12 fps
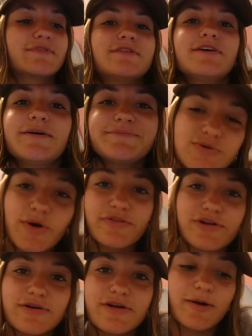yeah, so I
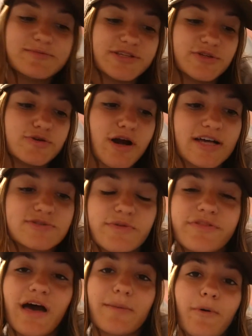thought I would update you guys
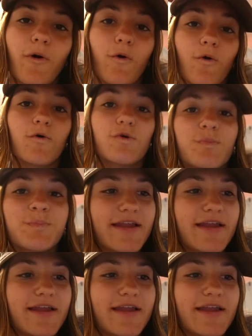with that poll,